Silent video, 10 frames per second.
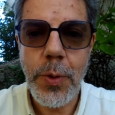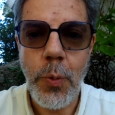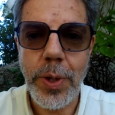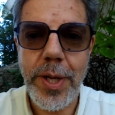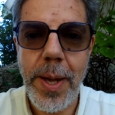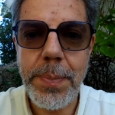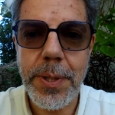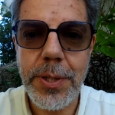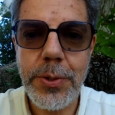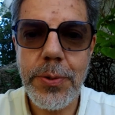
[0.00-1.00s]
what
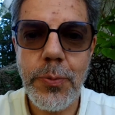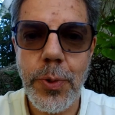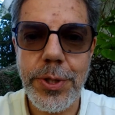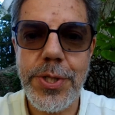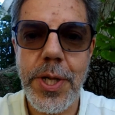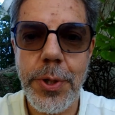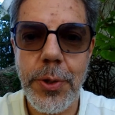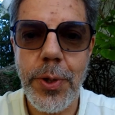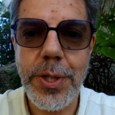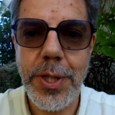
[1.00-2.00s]
happened, what is going
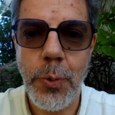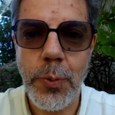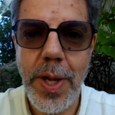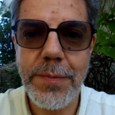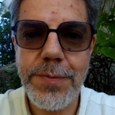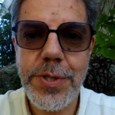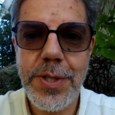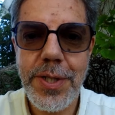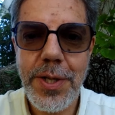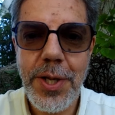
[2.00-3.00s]
on in our lives,
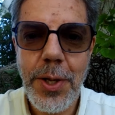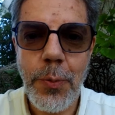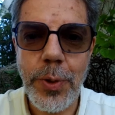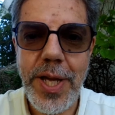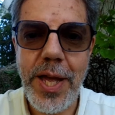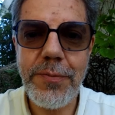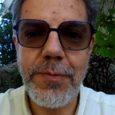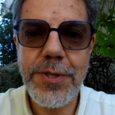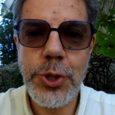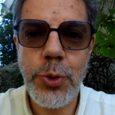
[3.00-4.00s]
what kind of
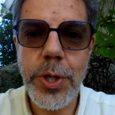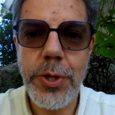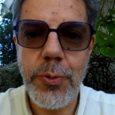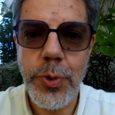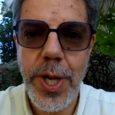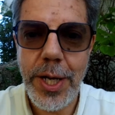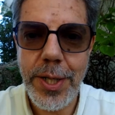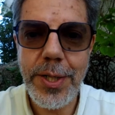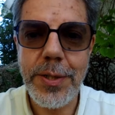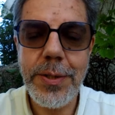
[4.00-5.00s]
a story we are
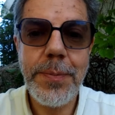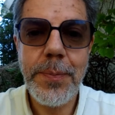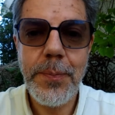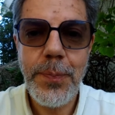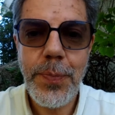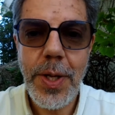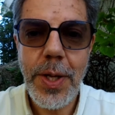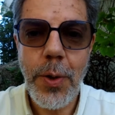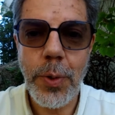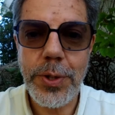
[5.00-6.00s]
in,
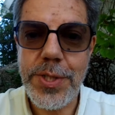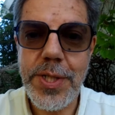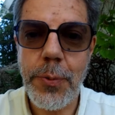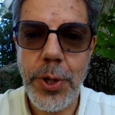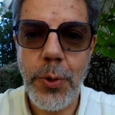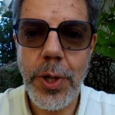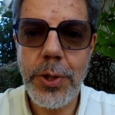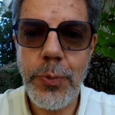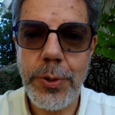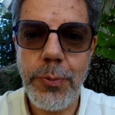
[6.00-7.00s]
what is going
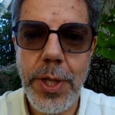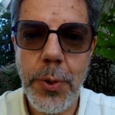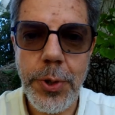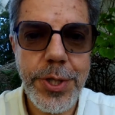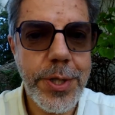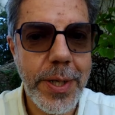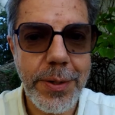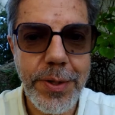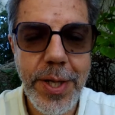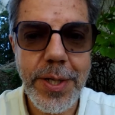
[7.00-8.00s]
on when we go here
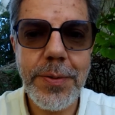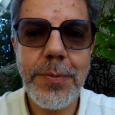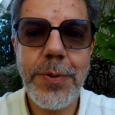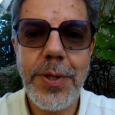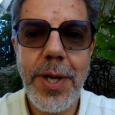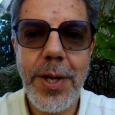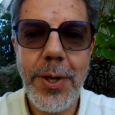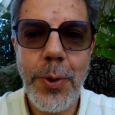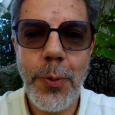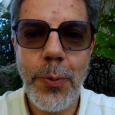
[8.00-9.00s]
and there,
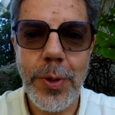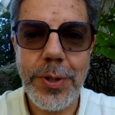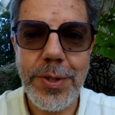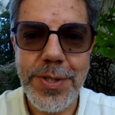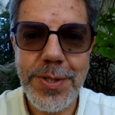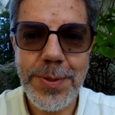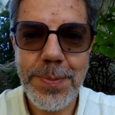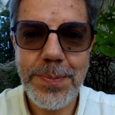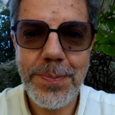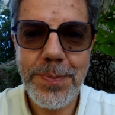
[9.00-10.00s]
what is
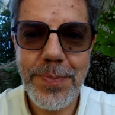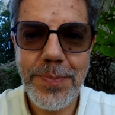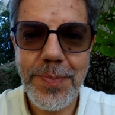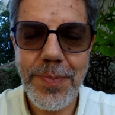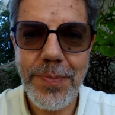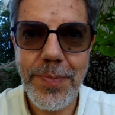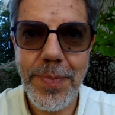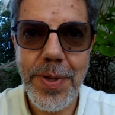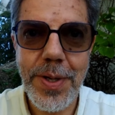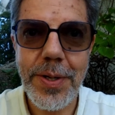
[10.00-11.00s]

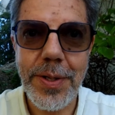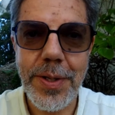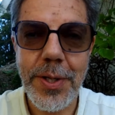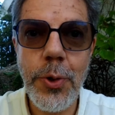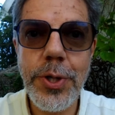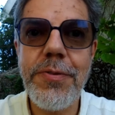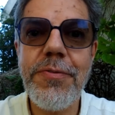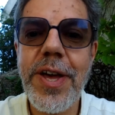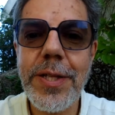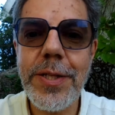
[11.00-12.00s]
a good
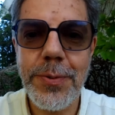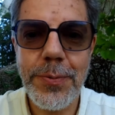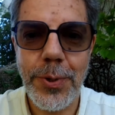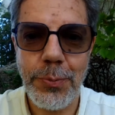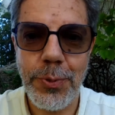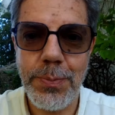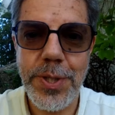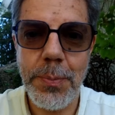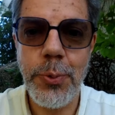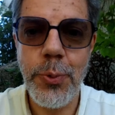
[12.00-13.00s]
event, what would
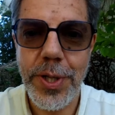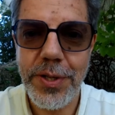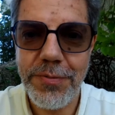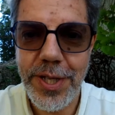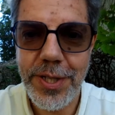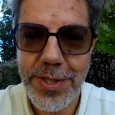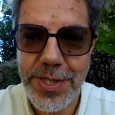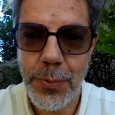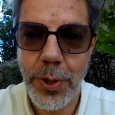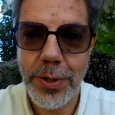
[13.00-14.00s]
be a poor event, and
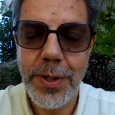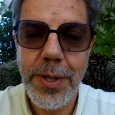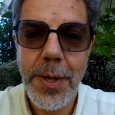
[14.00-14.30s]
so on.